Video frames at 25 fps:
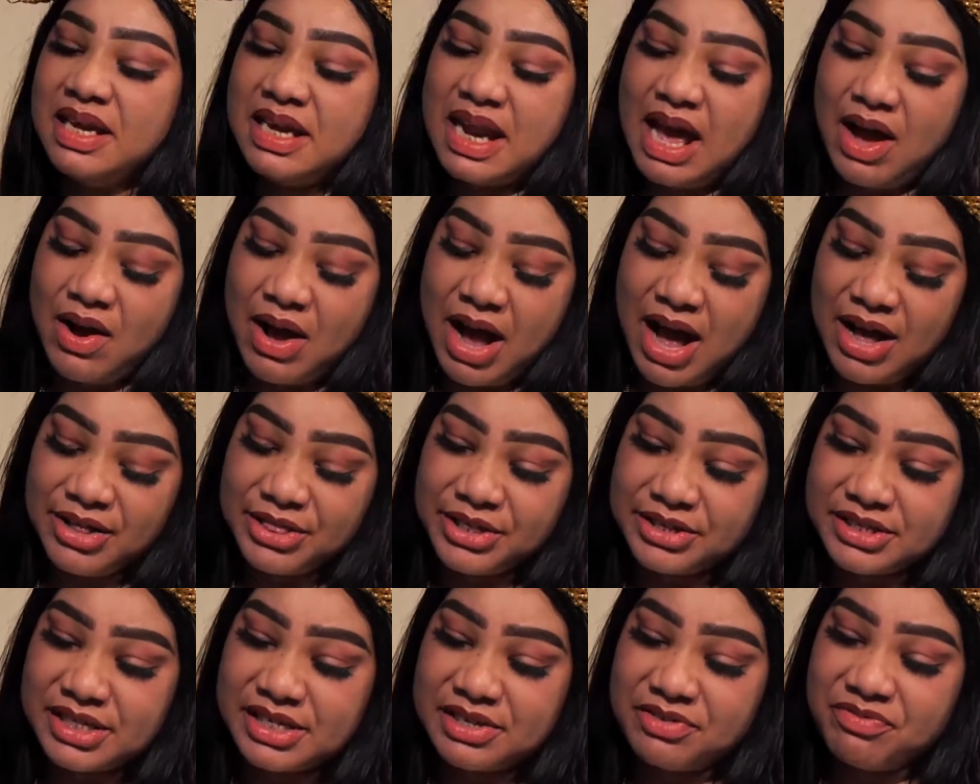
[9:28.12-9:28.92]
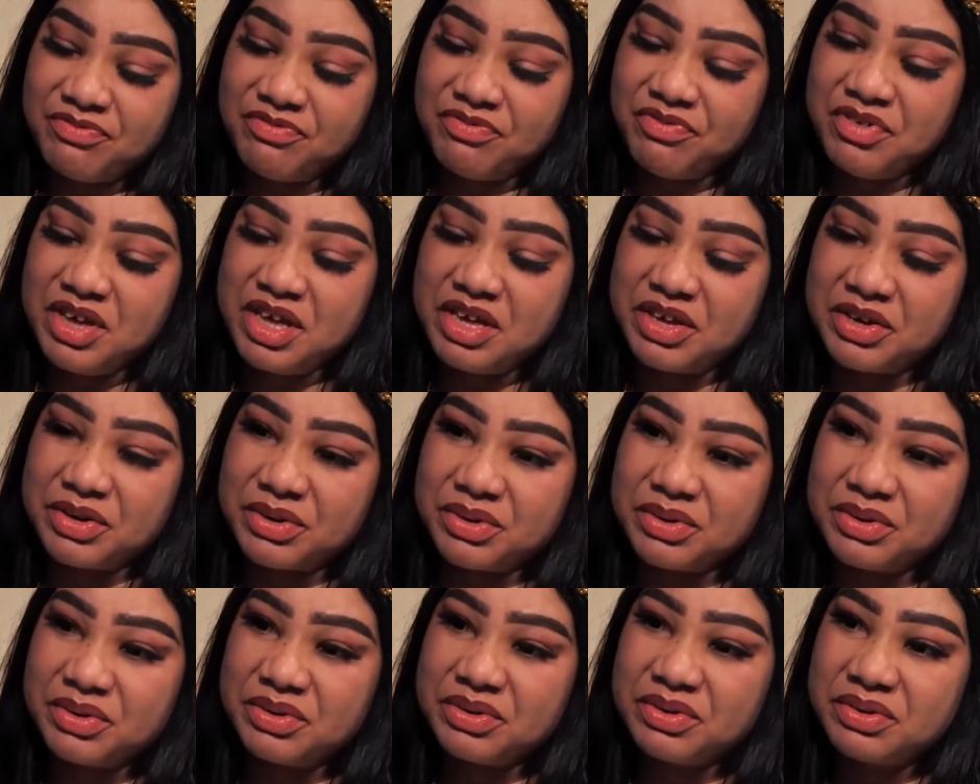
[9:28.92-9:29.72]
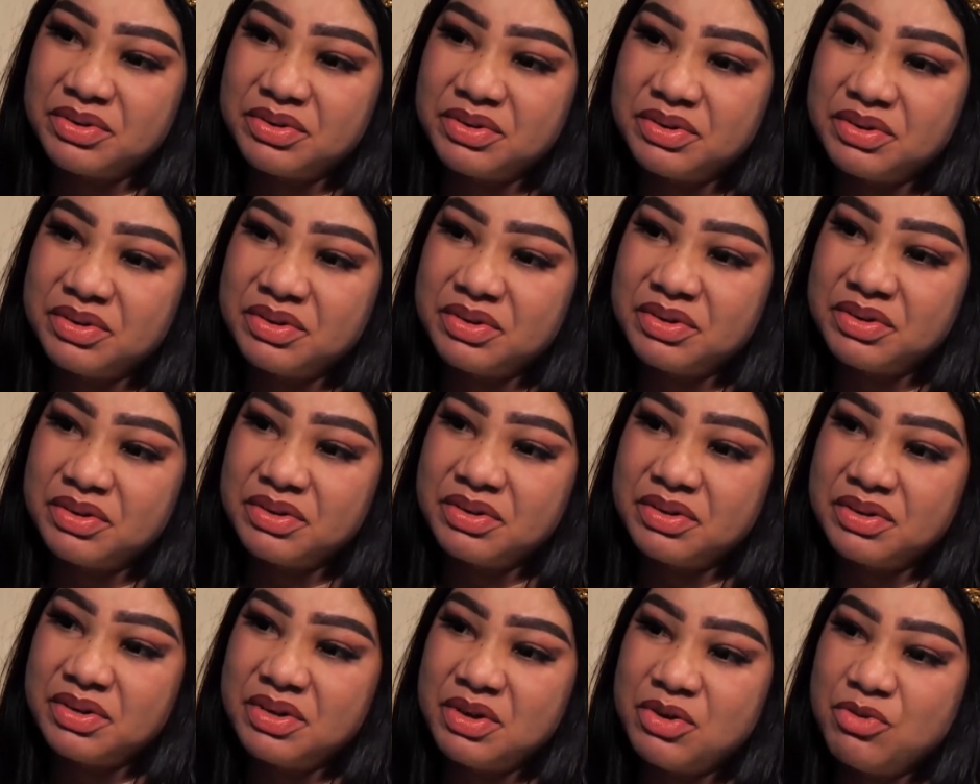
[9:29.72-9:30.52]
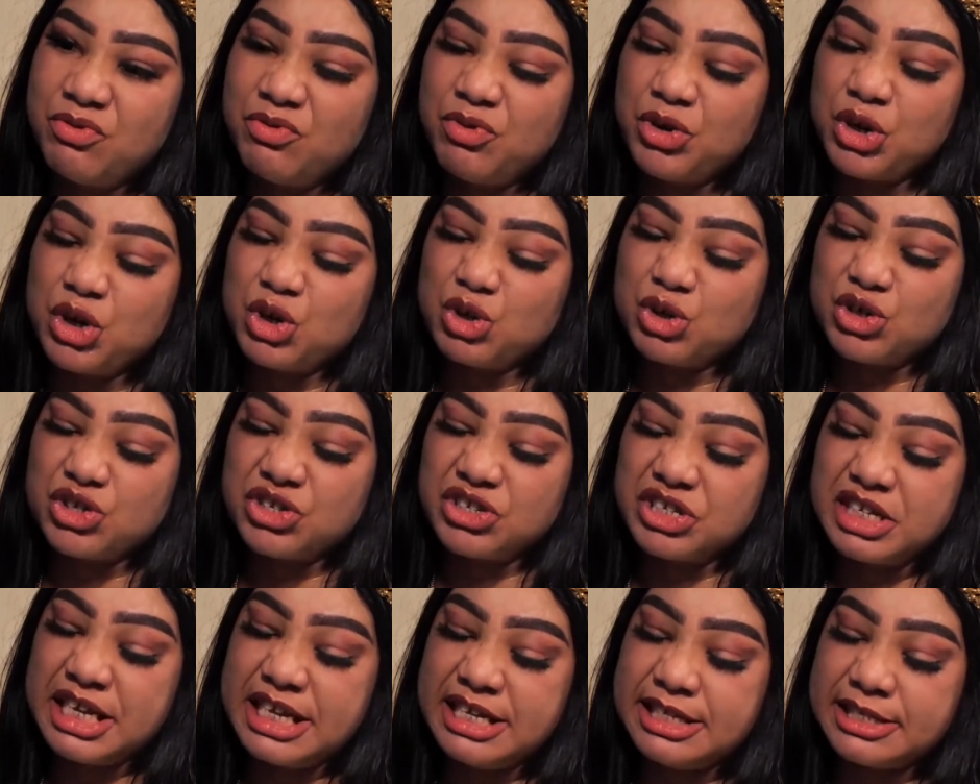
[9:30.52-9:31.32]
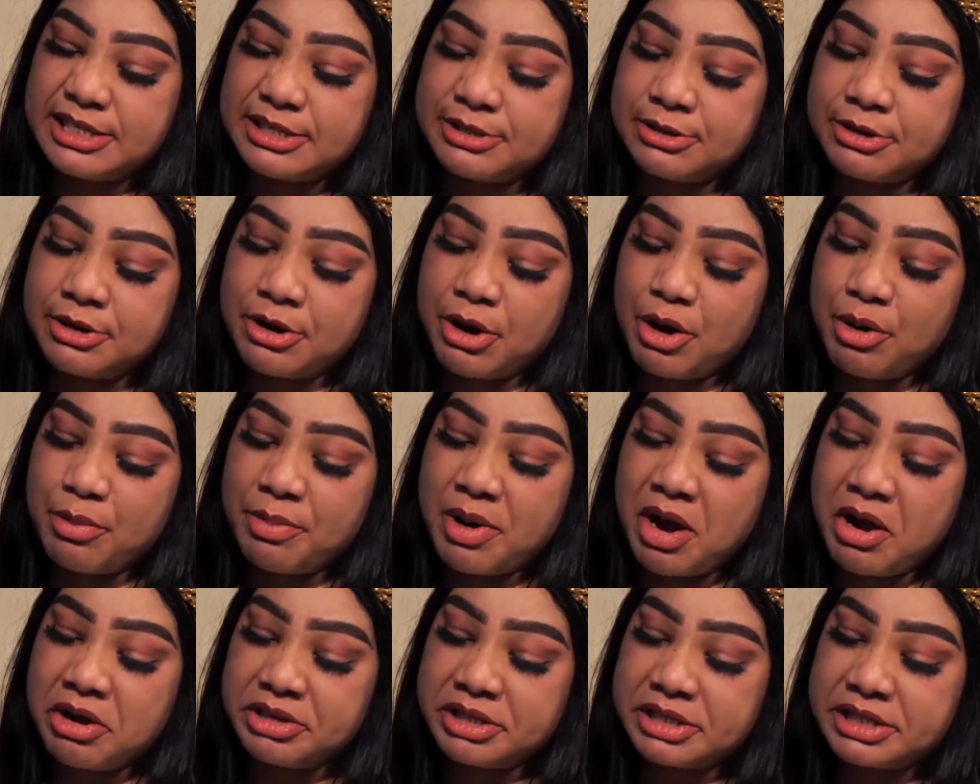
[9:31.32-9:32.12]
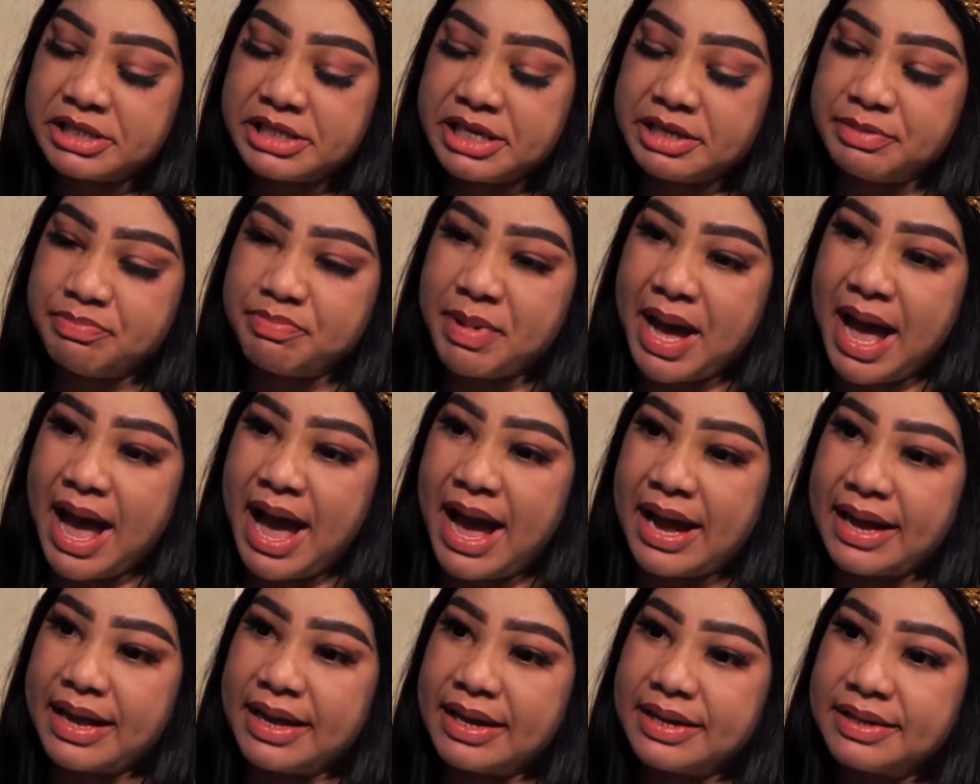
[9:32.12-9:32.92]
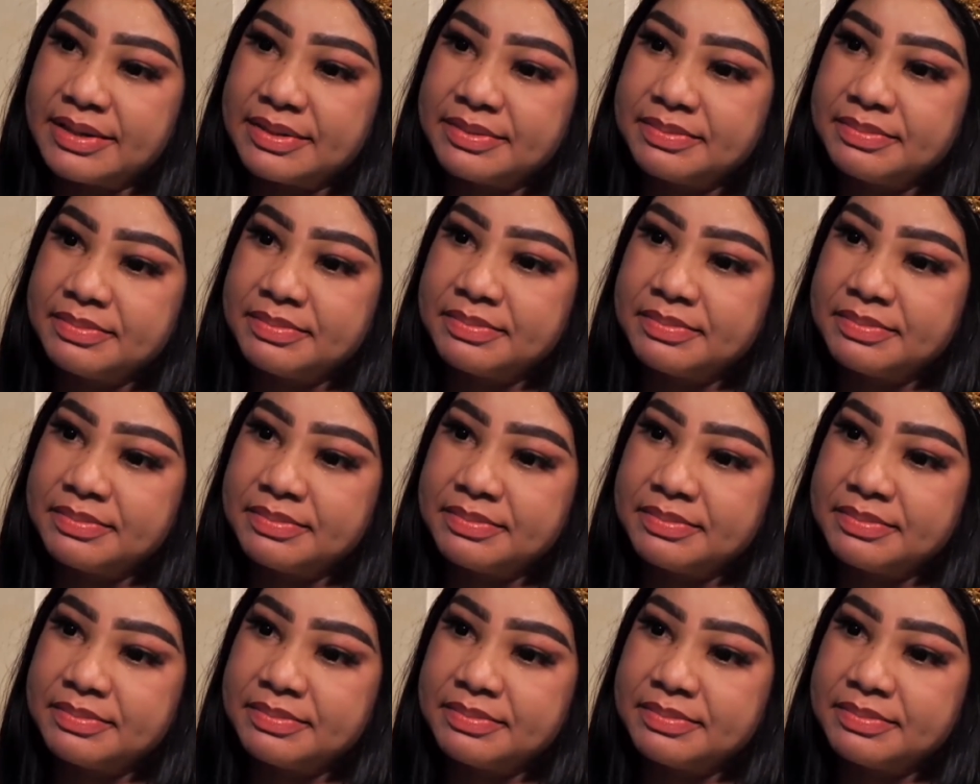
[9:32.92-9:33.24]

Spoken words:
Now how does it feel for your sins to come hunting back?